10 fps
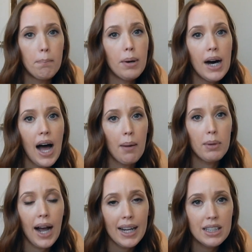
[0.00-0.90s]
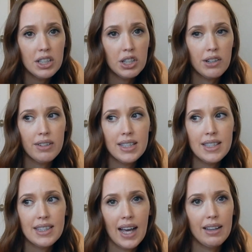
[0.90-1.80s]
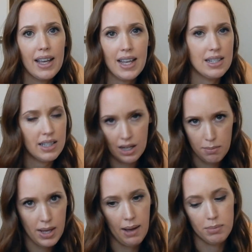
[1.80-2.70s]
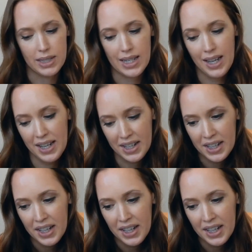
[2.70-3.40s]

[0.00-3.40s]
But I'm kind of nervous that like it's gonna be empty.